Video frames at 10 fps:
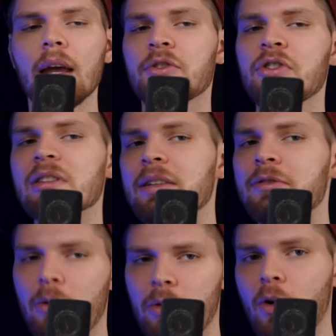and she leaves
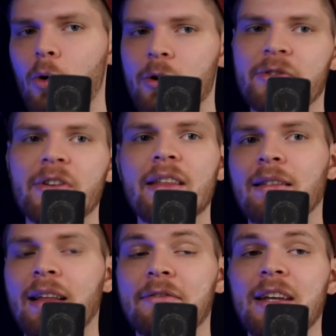out the chords in the
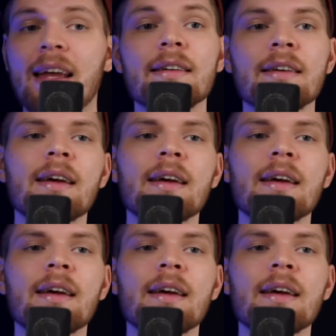left hand.